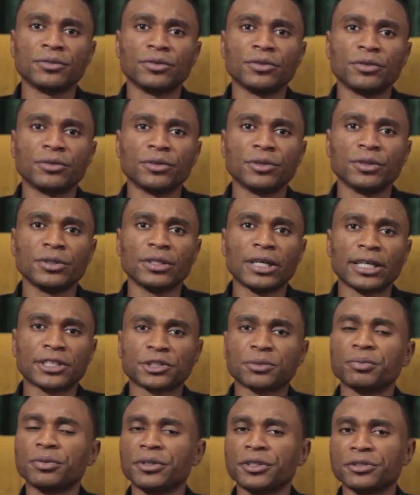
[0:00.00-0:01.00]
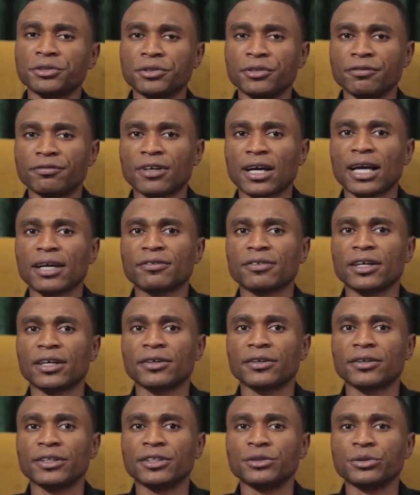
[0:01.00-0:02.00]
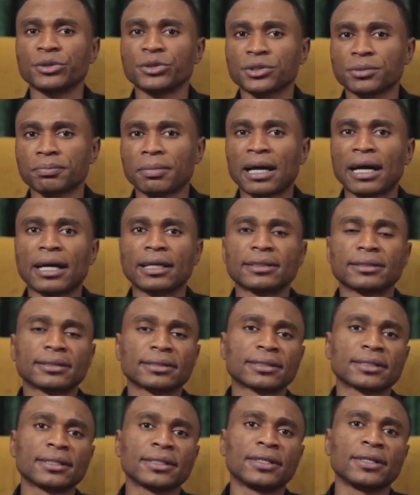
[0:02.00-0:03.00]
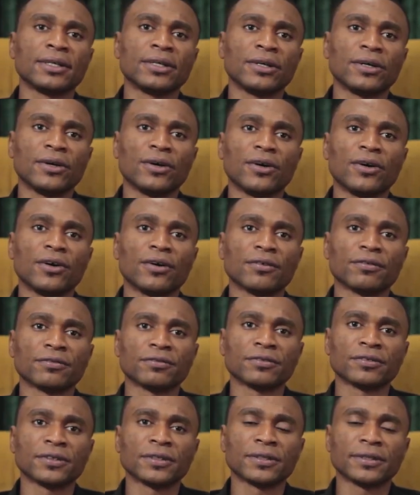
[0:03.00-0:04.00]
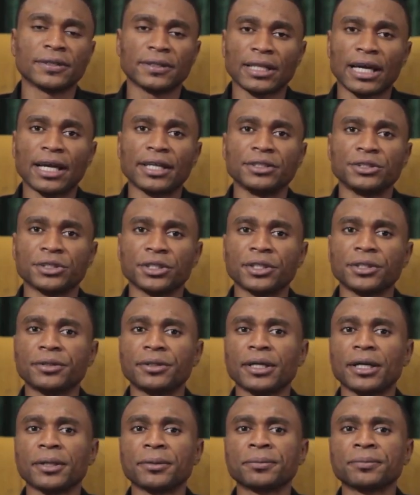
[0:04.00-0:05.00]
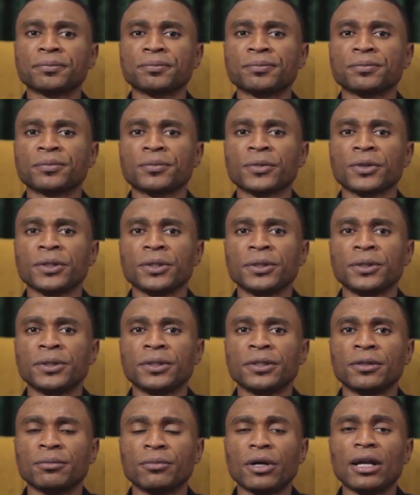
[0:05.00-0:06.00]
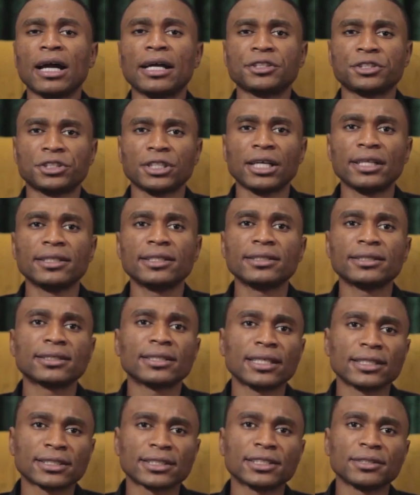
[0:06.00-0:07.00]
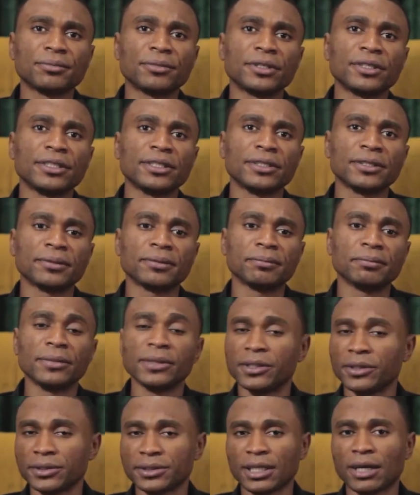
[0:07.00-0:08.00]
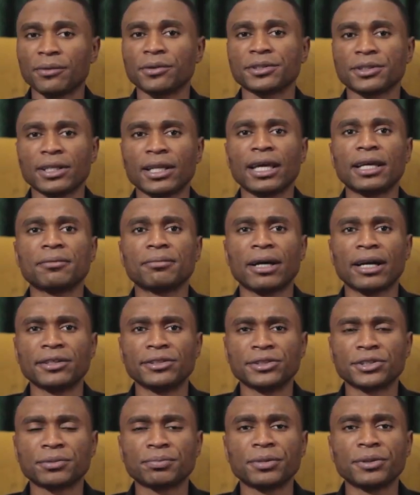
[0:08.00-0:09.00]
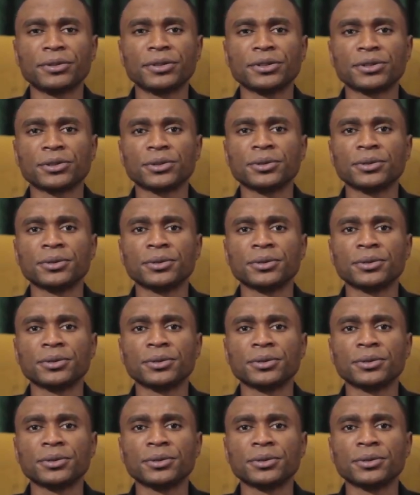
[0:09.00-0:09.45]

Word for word: we will experience revival in those parts of Nigeria. But I shared this testimony because I was led by the Spirit